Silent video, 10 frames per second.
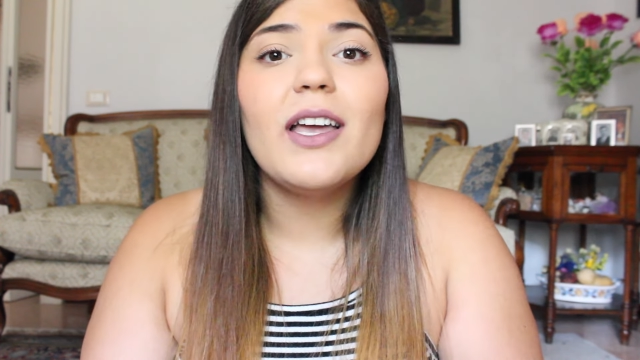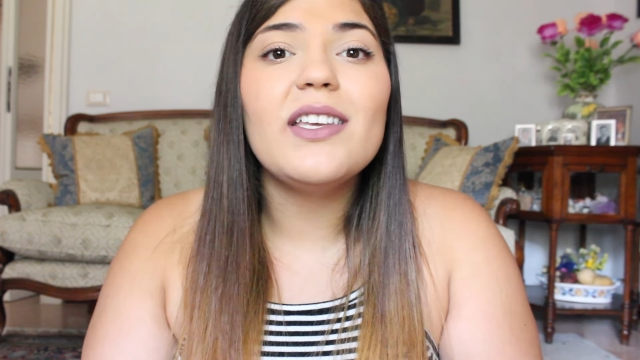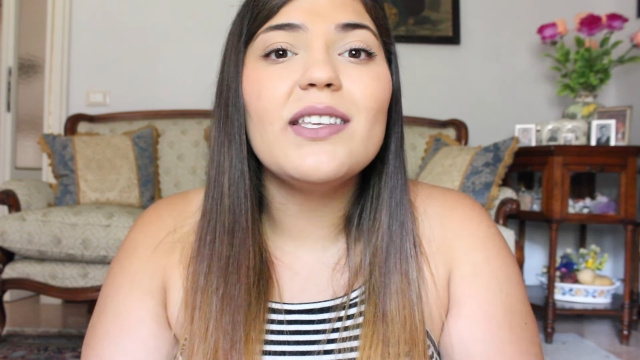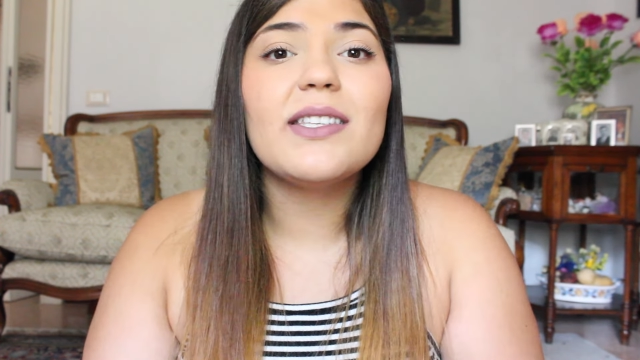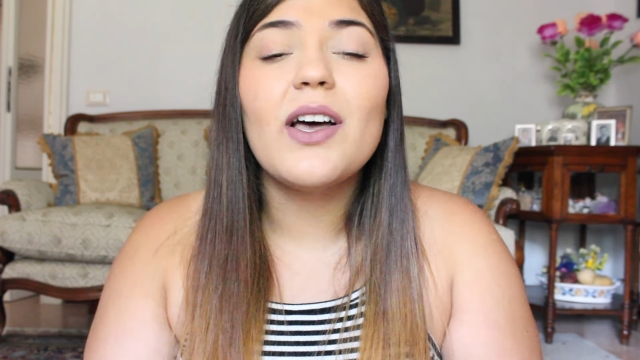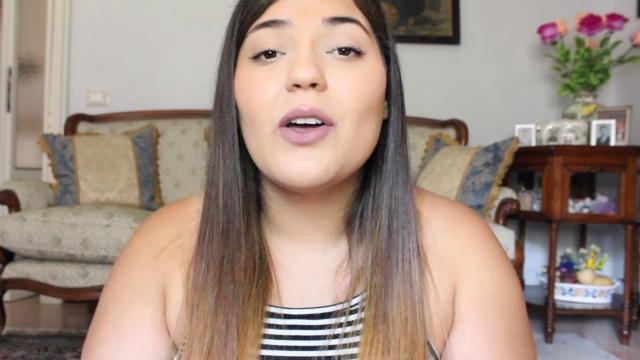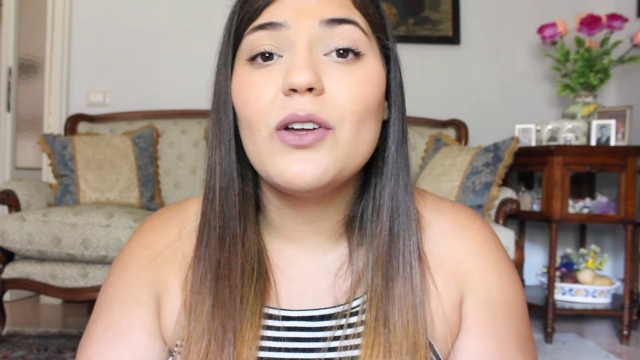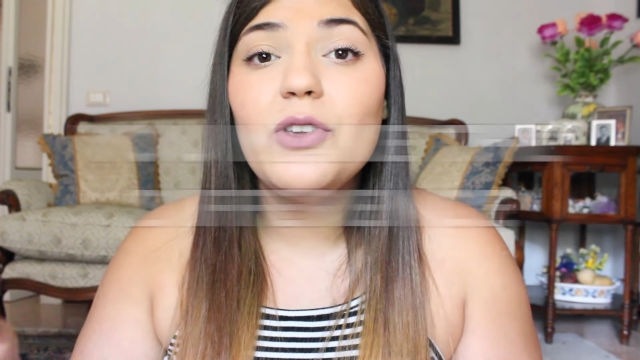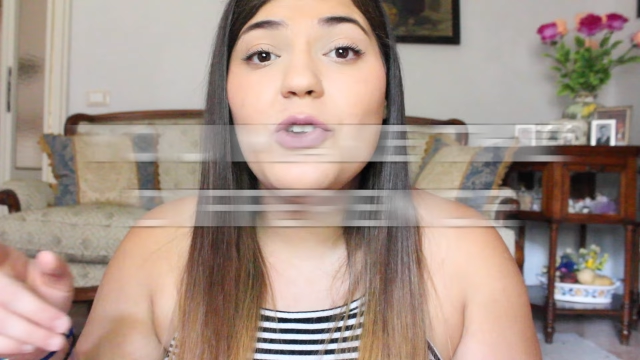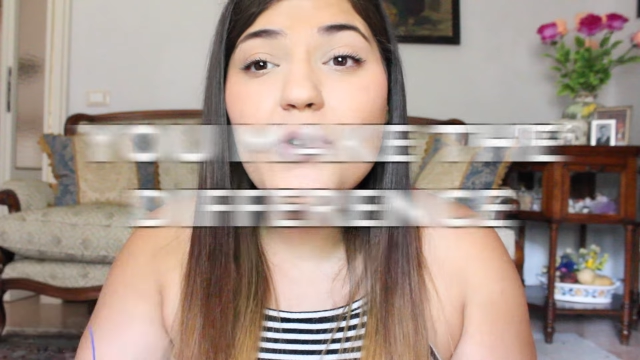is
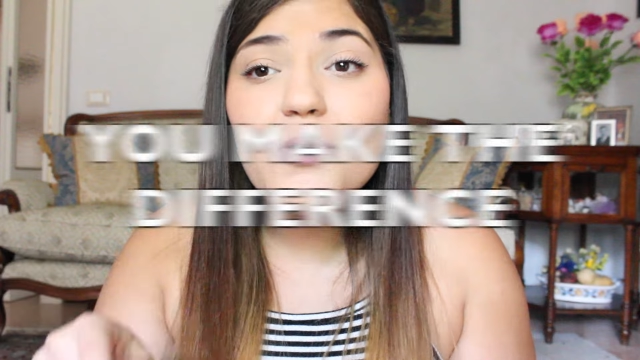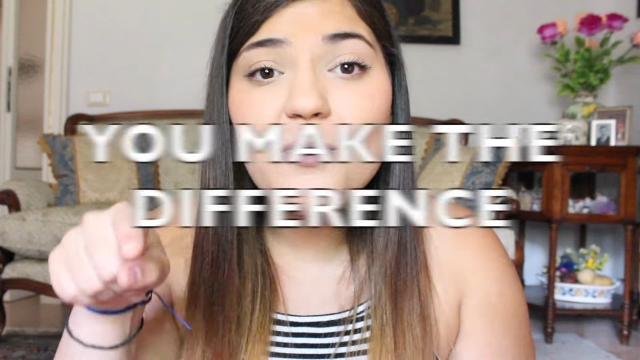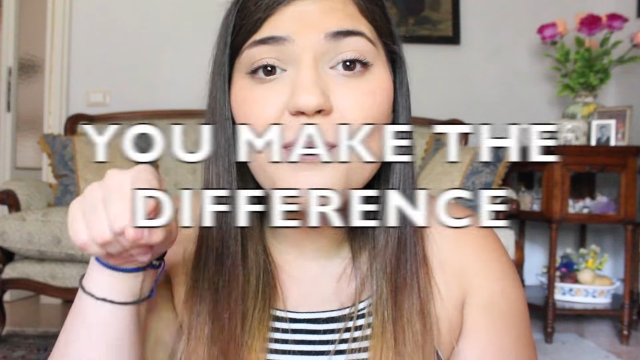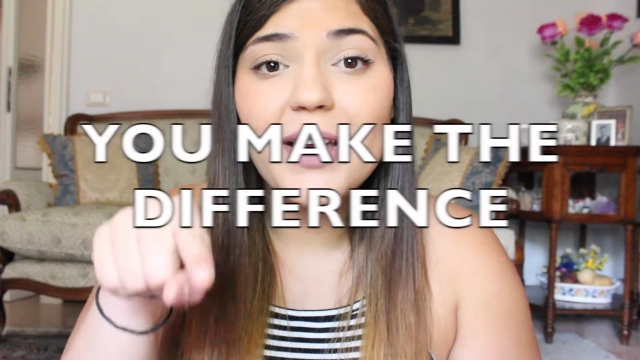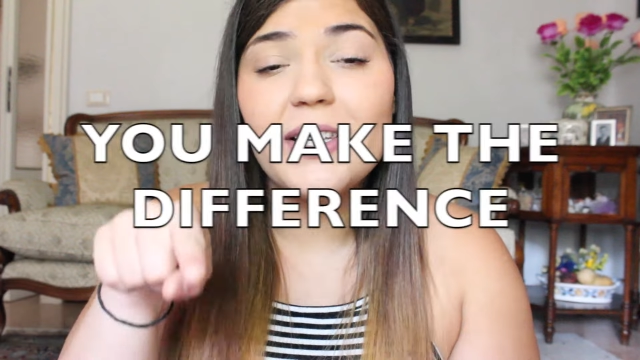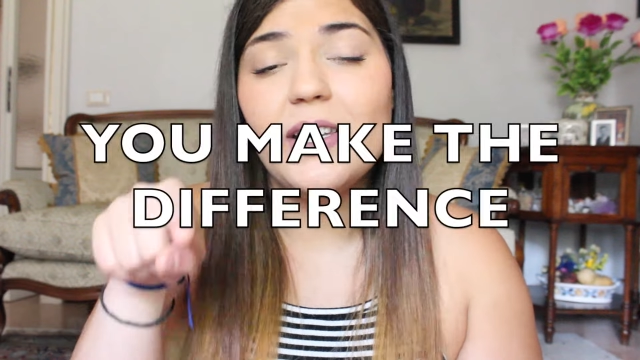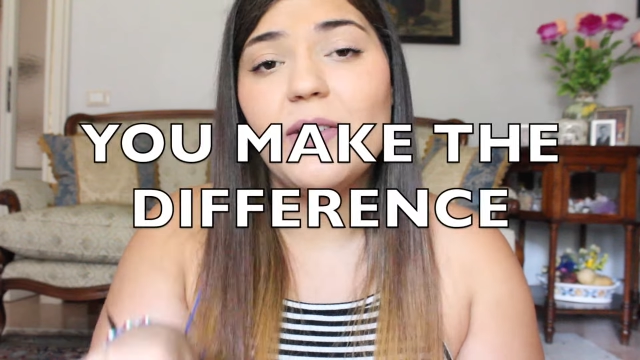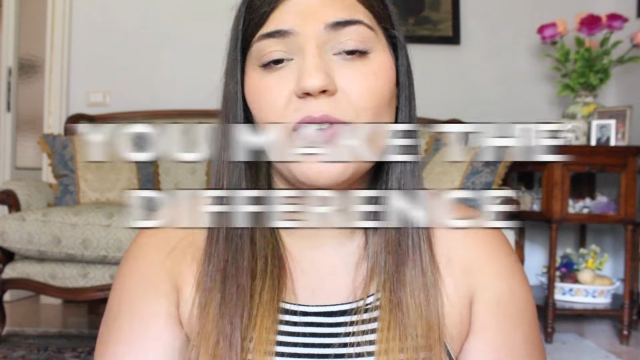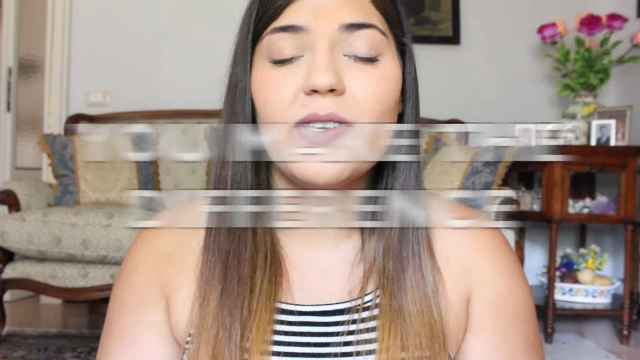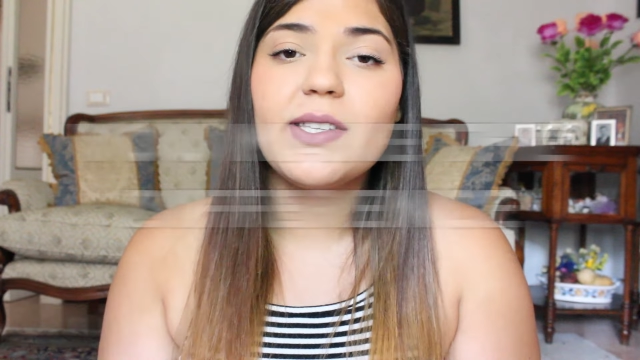you make the
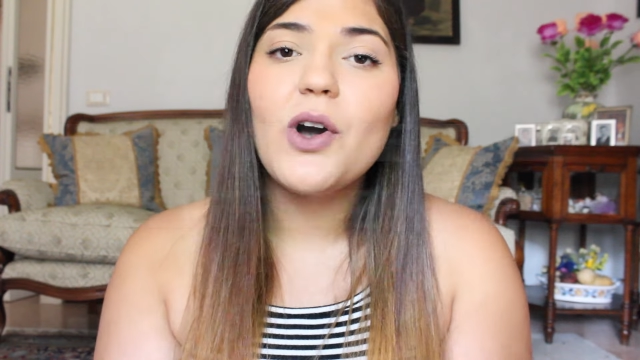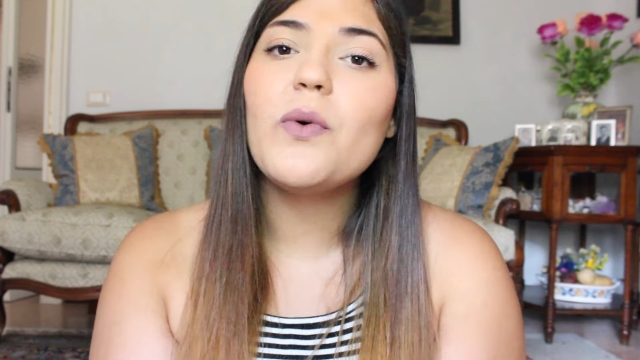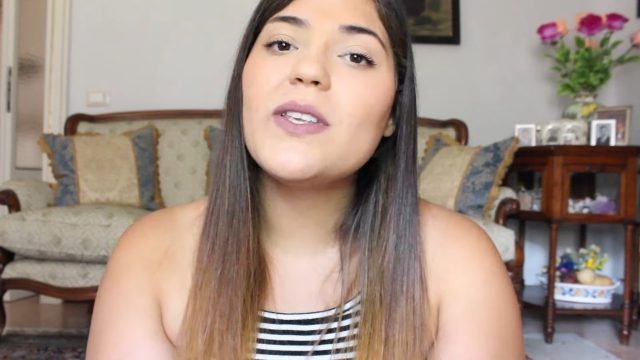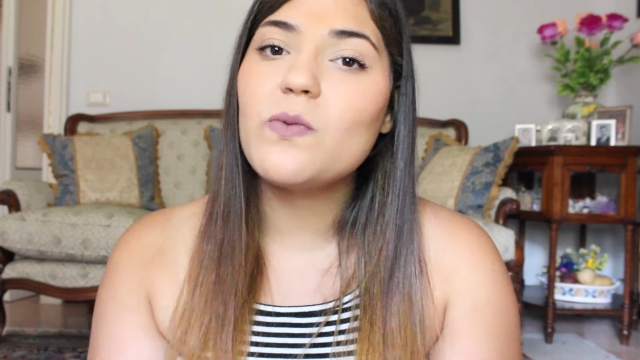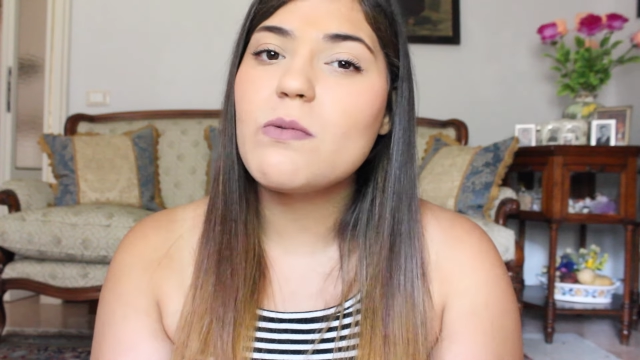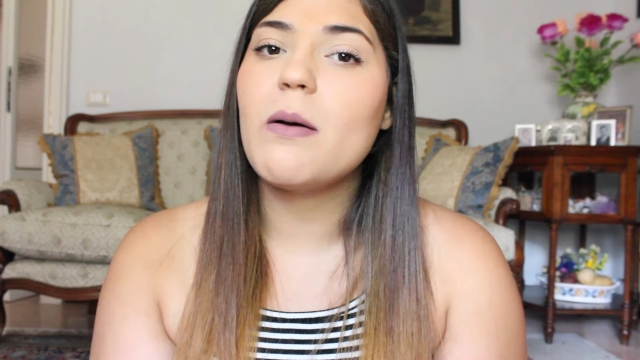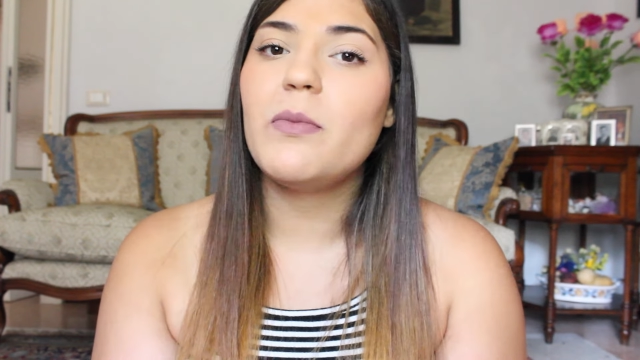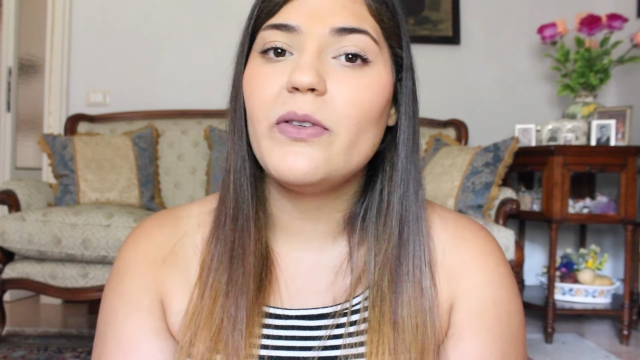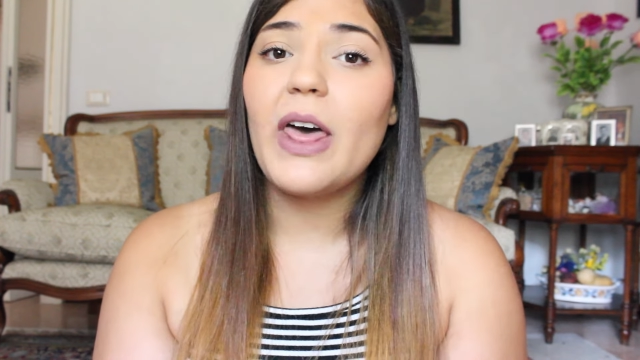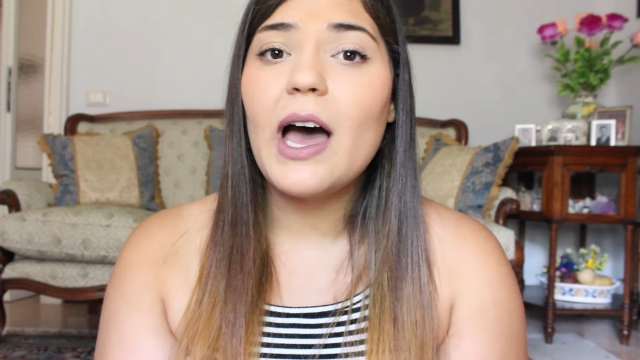difference always
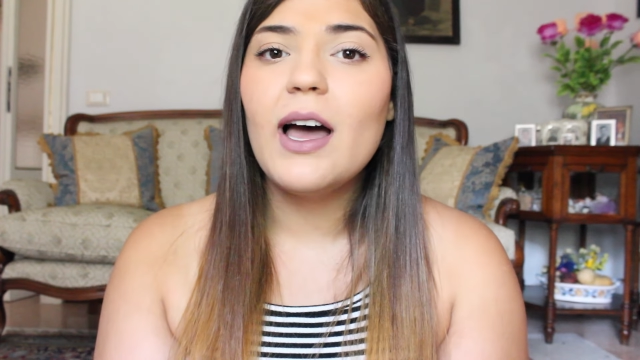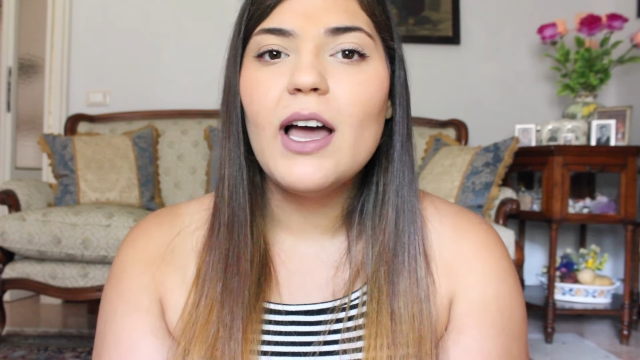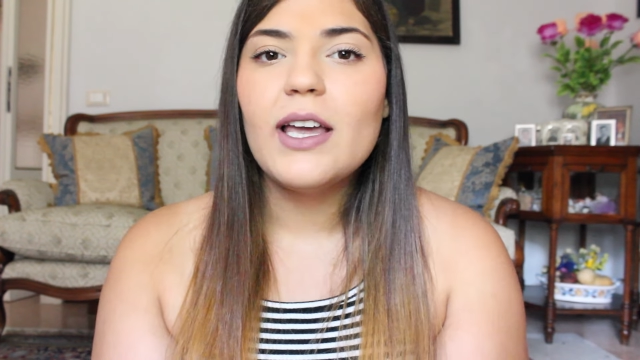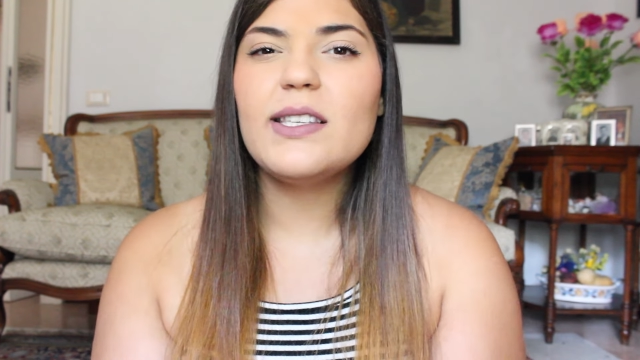remember that